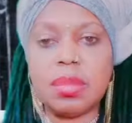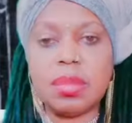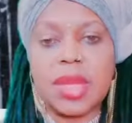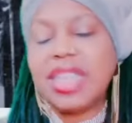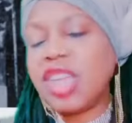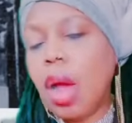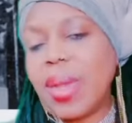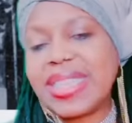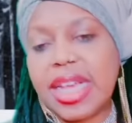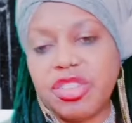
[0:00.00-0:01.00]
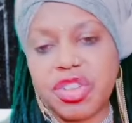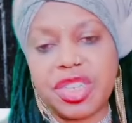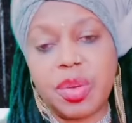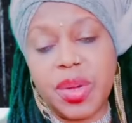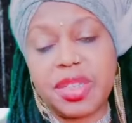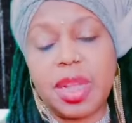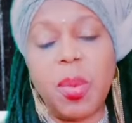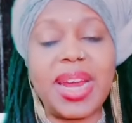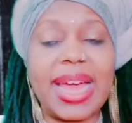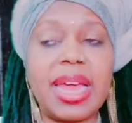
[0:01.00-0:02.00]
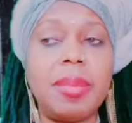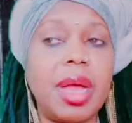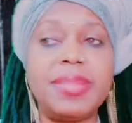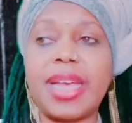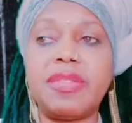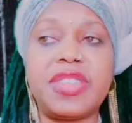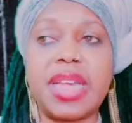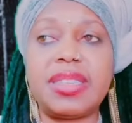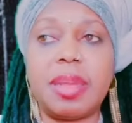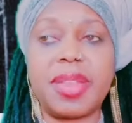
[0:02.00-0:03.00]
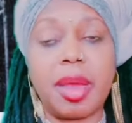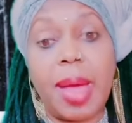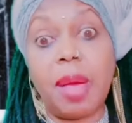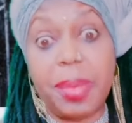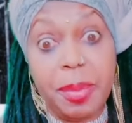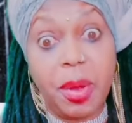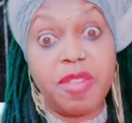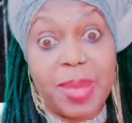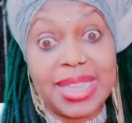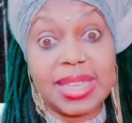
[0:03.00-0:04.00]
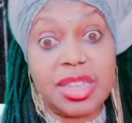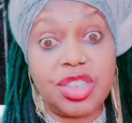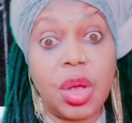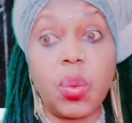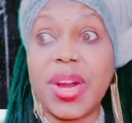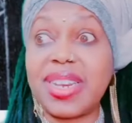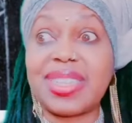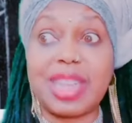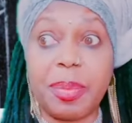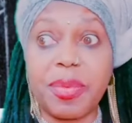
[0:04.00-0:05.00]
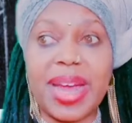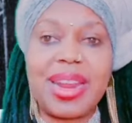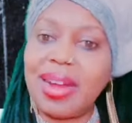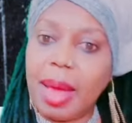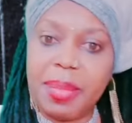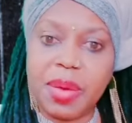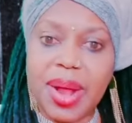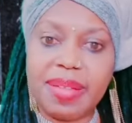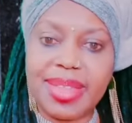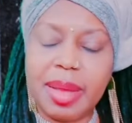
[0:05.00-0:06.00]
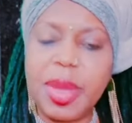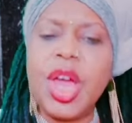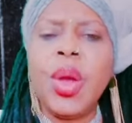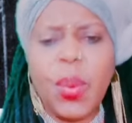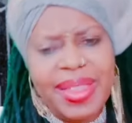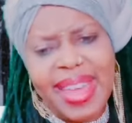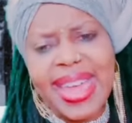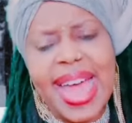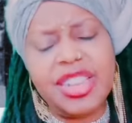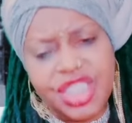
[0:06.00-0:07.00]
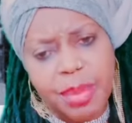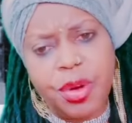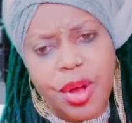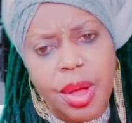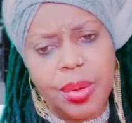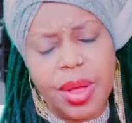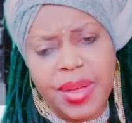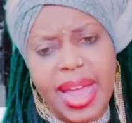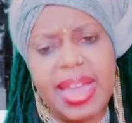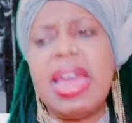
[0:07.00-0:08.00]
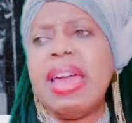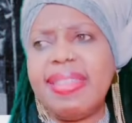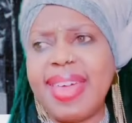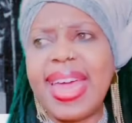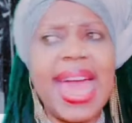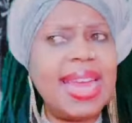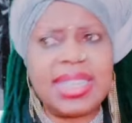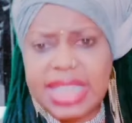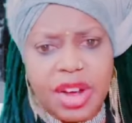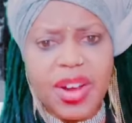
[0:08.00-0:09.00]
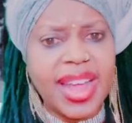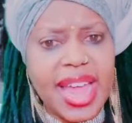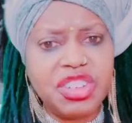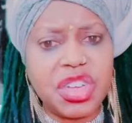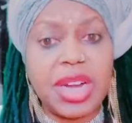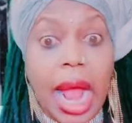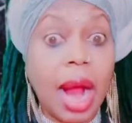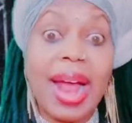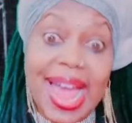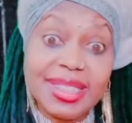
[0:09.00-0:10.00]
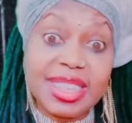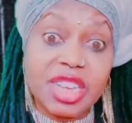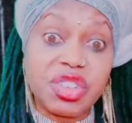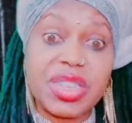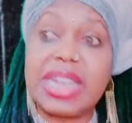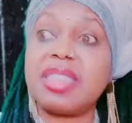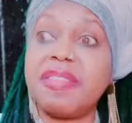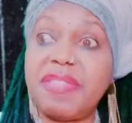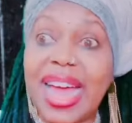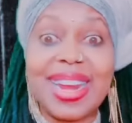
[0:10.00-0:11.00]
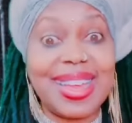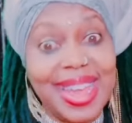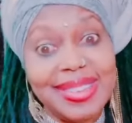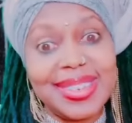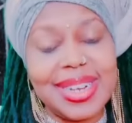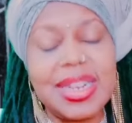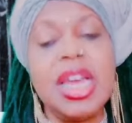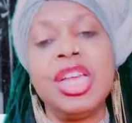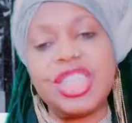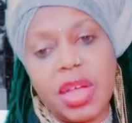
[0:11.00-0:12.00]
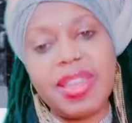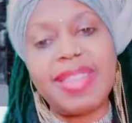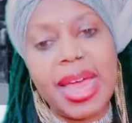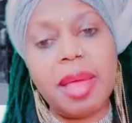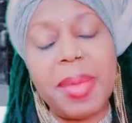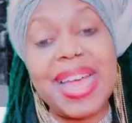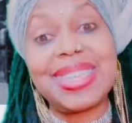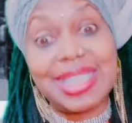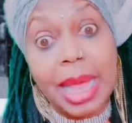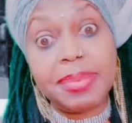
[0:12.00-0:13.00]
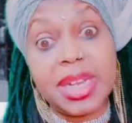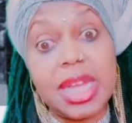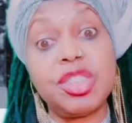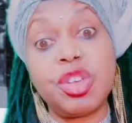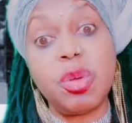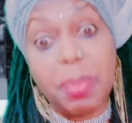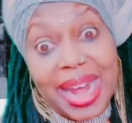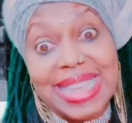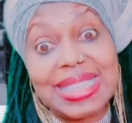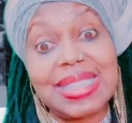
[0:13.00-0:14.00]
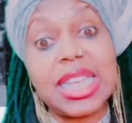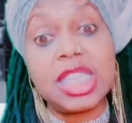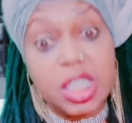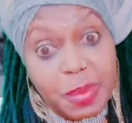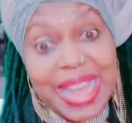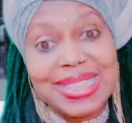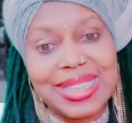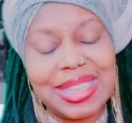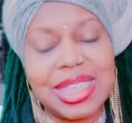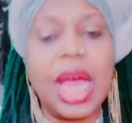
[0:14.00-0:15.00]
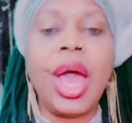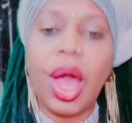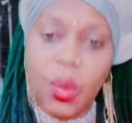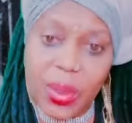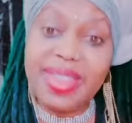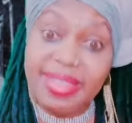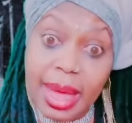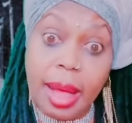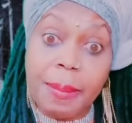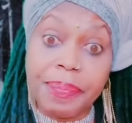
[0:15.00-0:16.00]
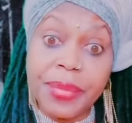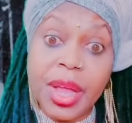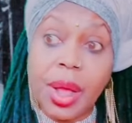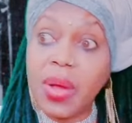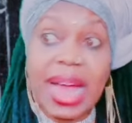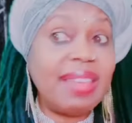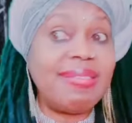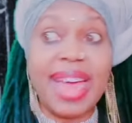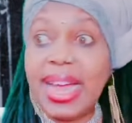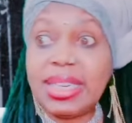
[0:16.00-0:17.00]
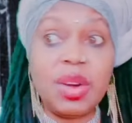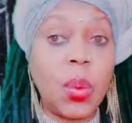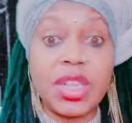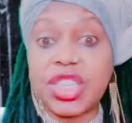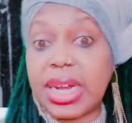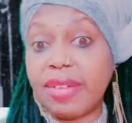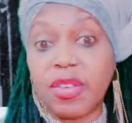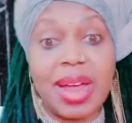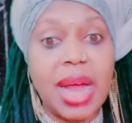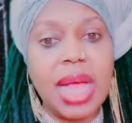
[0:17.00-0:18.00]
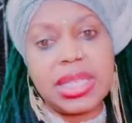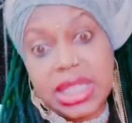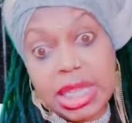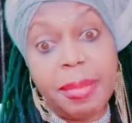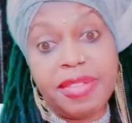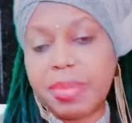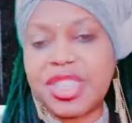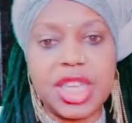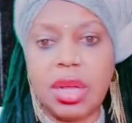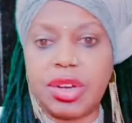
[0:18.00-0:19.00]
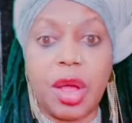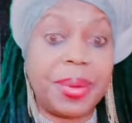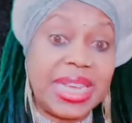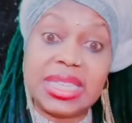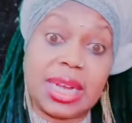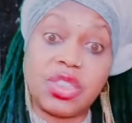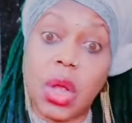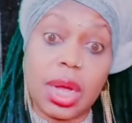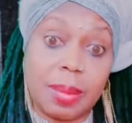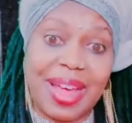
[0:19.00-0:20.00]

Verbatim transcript: It's always interesting when someone like him comes out and says something about people of my skin tone wanting to separate and not be around them when they had Jim Crow, okay? They had segregation. Our ancestors had to fight against it so that they could be accepted into places and spaces uh, with them. Okay, they didn't want to live around us, and some of them still don't, but he's not talking about